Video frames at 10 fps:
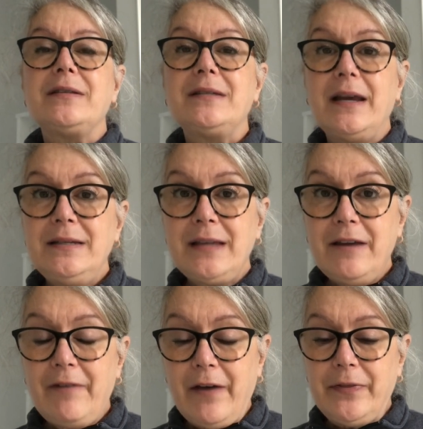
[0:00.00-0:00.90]
stay
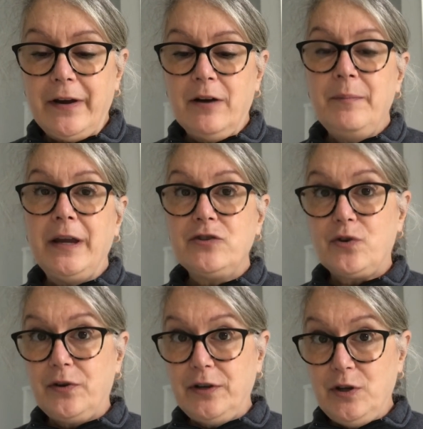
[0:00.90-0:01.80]
safe out there. Make
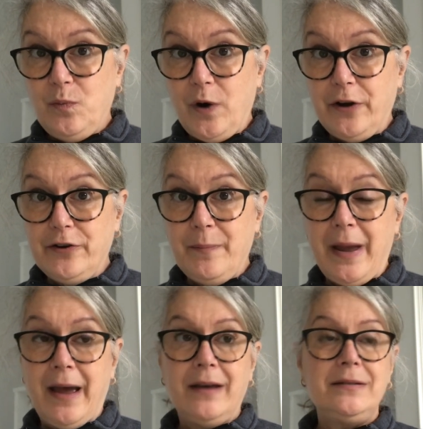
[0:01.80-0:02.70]
sure that you wear your
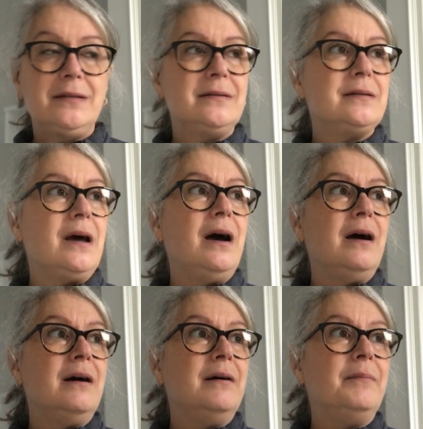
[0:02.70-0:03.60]
masks.
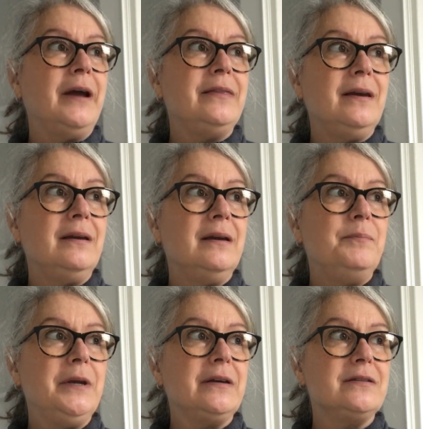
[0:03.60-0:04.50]
I think
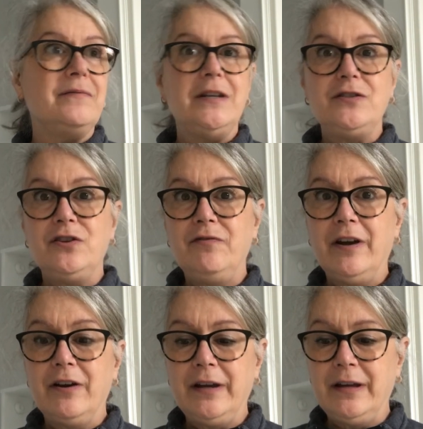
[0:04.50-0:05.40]
because of these new
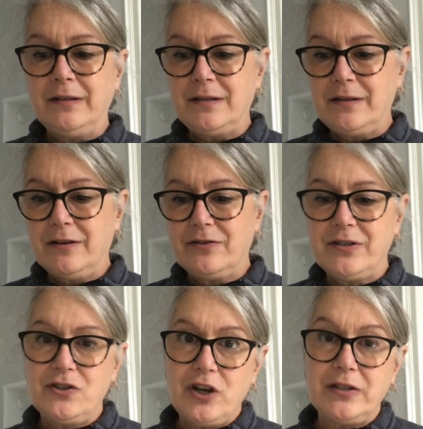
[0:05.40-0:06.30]
variants, they're
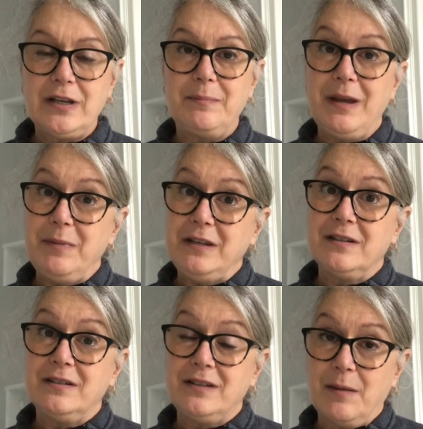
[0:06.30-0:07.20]
suggesting maybe to
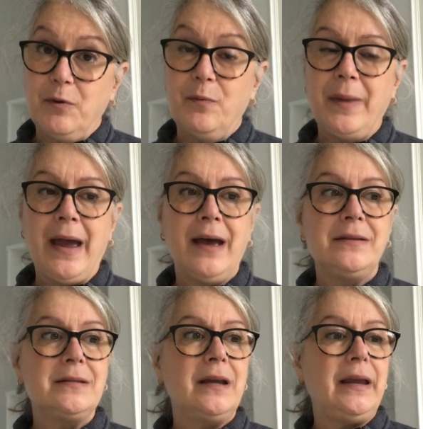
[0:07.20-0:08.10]
double
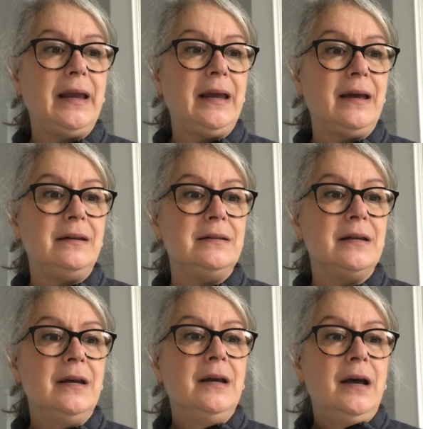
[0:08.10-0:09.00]
mask. And
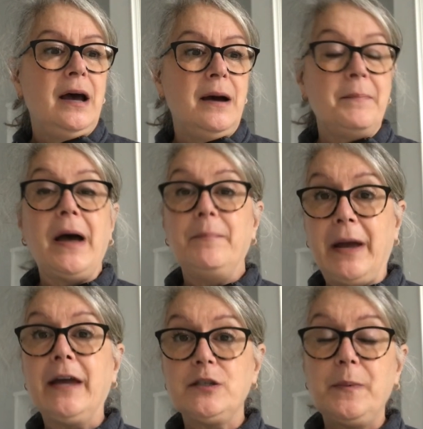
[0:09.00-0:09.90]
my
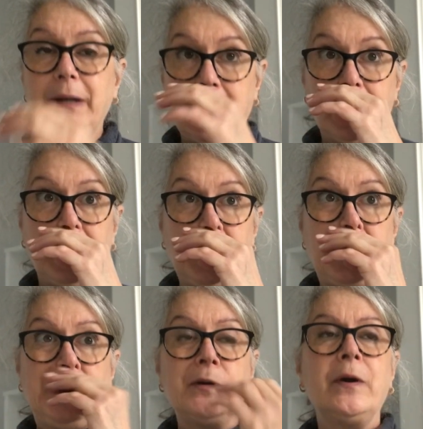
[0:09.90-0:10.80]
husband had already
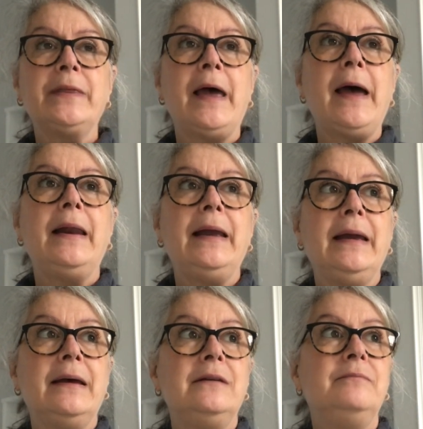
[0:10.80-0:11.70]
been doing that,
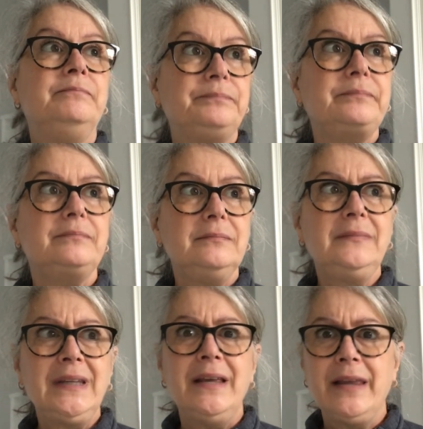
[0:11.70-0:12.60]
and
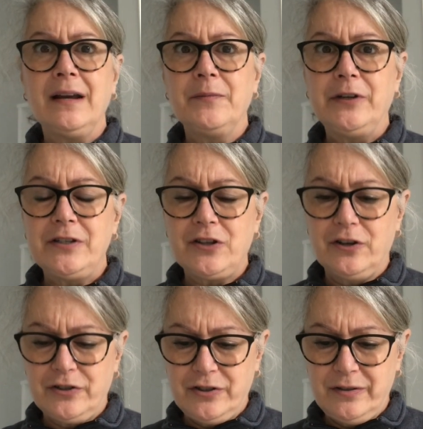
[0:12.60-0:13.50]
I think I'm going to
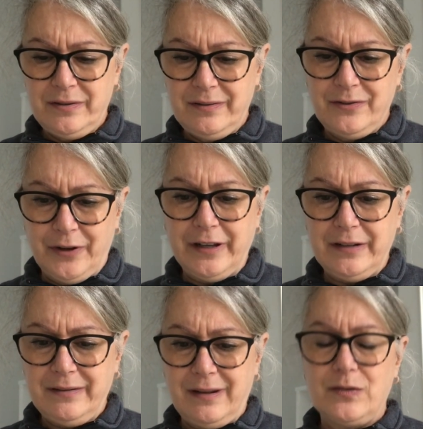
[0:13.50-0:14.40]
start doing it
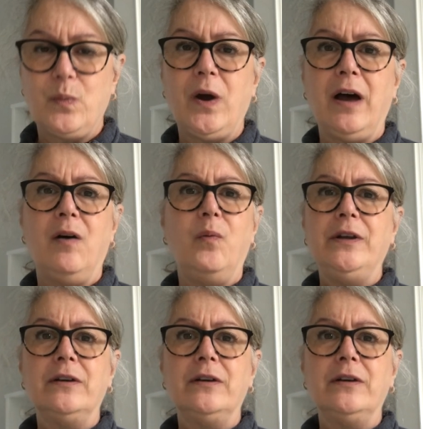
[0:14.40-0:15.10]
as well.